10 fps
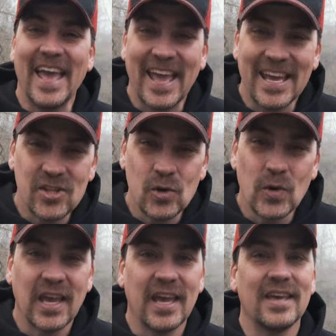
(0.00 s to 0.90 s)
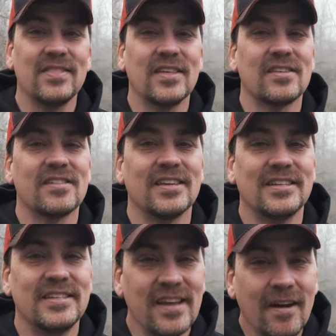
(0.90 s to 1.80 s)
as you can. This is a
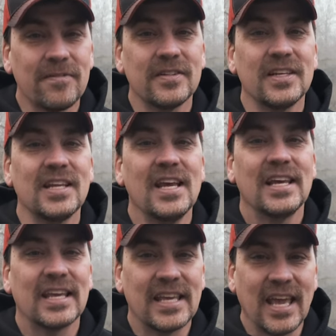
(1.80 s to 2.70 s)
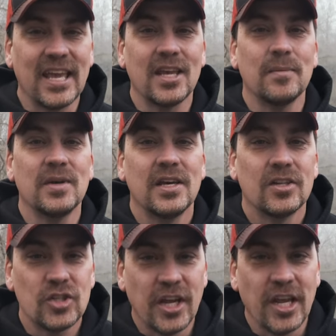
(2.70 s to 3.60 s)
definite game
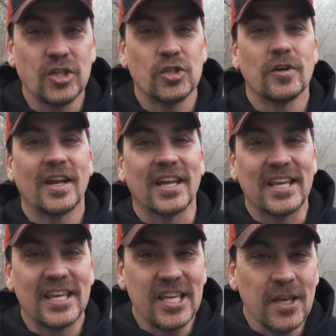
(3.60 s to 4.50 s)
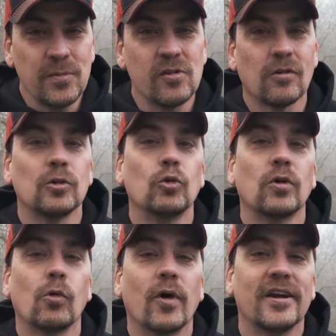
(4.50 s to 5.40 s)
changer and keeps your
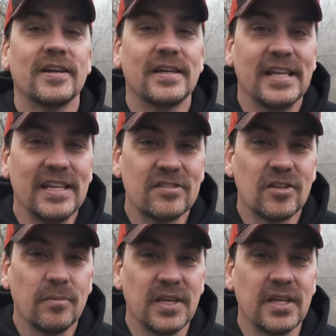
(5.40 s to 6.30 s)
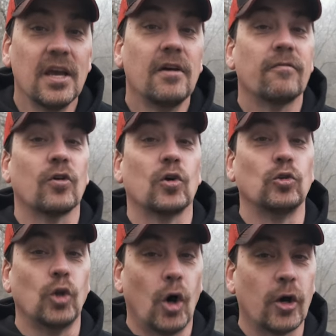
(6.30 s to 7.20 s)
lure where it needs to be for a
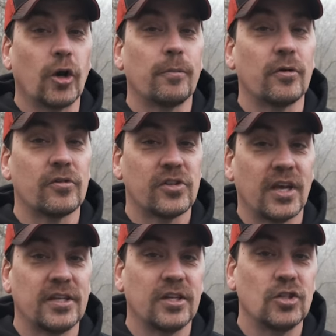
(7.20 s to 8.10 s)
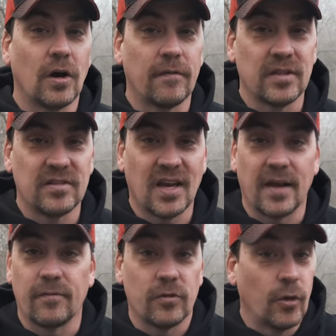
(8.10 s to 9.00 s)
longer percentage of the
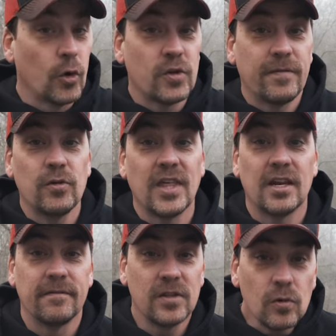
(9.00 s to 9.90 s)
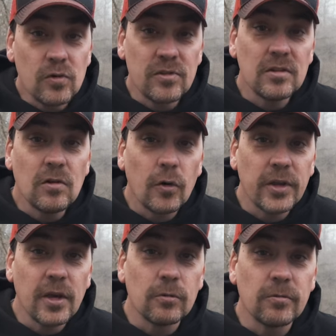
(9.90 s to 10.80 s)
time. For those of you that have used the
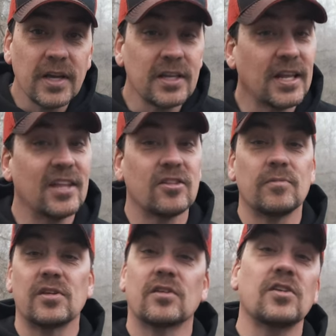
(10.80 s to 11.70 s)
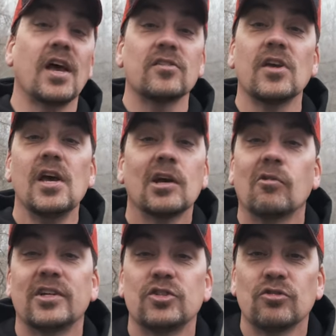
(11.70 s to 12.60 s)
Tokyo rig and had some success,
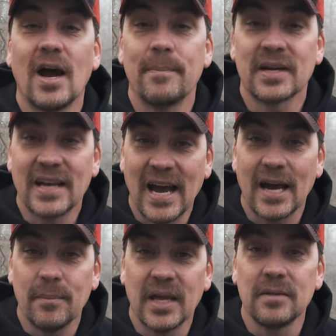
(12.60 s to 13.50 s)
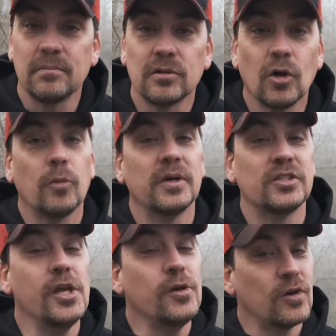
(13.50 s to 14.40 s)
go ahead and drop a comment below,
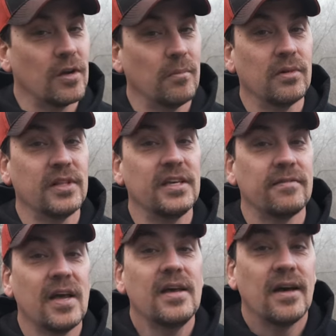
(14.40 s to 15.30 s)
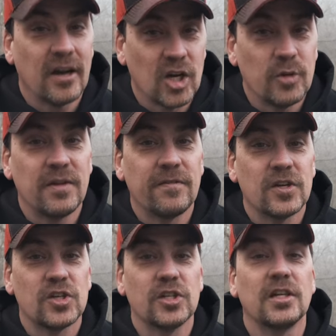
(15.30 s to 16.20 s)
but you can believe I'm going to be
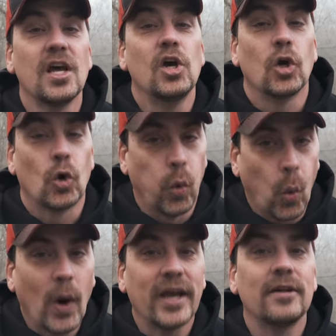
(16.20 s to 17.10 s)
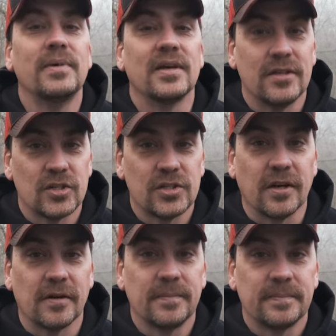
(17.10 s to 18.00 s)
fishing it quite a bit this
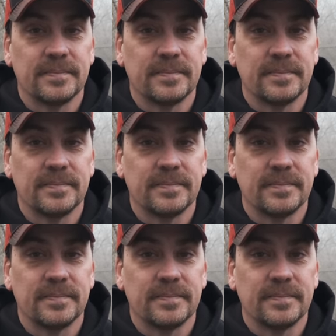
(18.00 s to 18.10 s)
year.